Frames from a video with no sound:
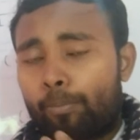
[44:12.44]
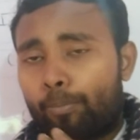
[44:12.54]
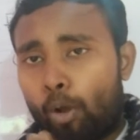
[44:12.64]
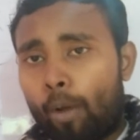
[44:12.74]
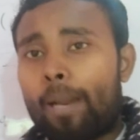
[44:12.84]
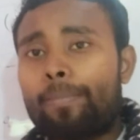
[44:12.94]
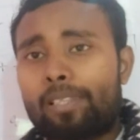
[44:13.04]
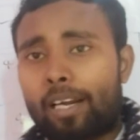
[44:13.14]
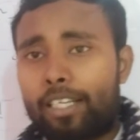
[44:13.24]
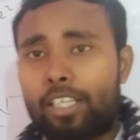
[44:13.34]
problems
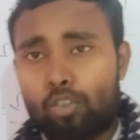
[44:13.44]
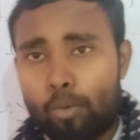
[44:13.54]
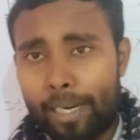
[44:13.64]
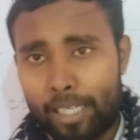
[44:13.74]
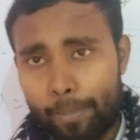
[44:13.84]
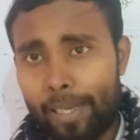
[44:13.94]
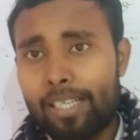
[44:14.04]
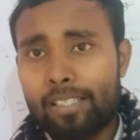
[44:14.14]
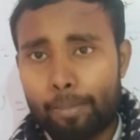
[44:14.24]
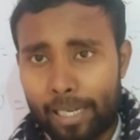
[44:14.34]
related to multiple and
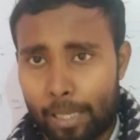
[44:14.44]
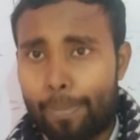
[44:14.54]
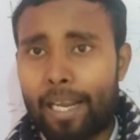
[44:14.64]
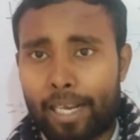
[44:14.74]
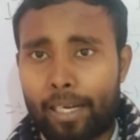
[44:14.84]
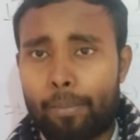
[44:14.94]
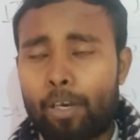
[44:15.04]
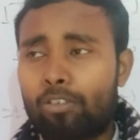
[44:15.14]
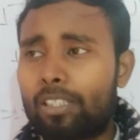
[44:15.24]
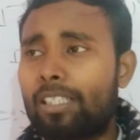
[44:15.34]
submultiple angle,
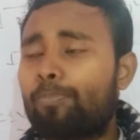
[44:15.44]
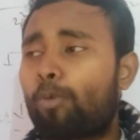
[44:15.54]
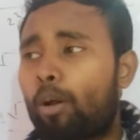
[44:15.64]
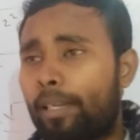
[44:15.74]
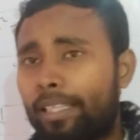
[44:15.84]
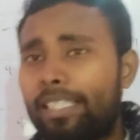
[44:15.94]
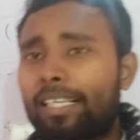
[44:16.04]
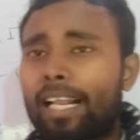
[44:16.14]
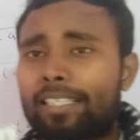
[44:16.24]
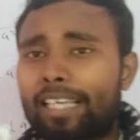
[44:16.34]
because in this
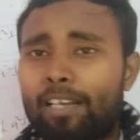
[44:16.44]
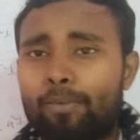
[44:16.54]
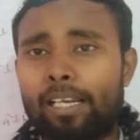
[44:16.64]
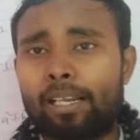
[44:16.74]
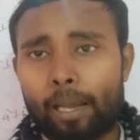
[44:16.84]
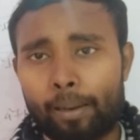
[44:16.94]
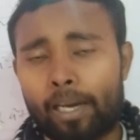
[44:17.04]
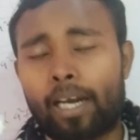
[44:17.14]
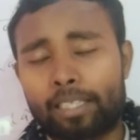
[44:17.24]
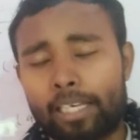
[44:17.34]
class I will
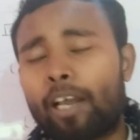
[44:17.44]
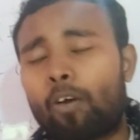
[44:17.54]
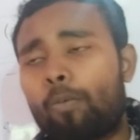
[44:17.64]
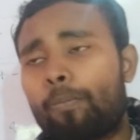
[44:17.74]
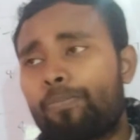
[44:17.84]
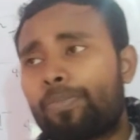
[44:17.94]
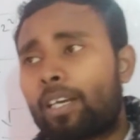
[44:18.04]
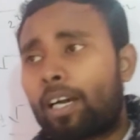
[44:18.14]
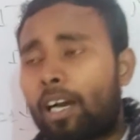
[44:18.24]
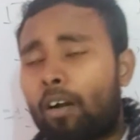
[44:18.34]
until now
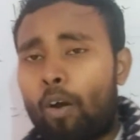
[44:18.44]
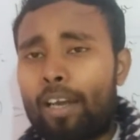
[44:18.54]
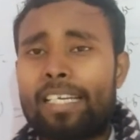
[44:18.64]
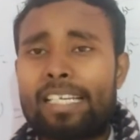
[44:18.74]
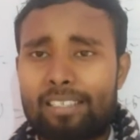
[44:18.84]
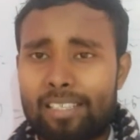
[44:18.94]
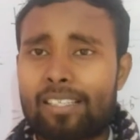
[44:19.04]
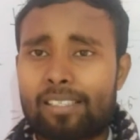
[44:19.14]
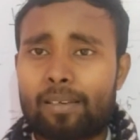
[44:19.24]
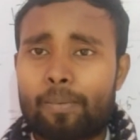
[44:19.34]
only
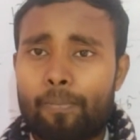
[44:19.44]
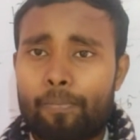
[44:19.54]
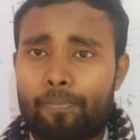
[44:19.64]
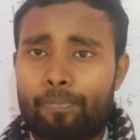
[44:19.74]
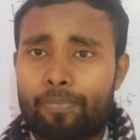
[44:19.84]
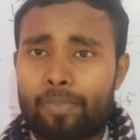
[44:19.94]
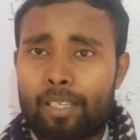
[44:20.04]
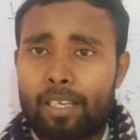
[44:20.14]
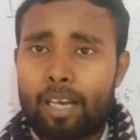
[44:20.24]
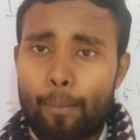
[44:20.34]
discuss
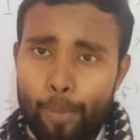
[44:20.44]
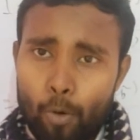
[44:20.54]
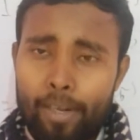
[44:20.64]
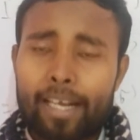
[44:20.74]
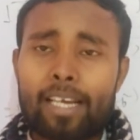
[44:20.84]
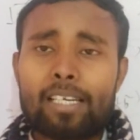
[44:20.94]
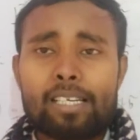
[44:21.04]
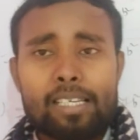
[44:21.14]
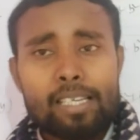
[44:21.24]
compound angle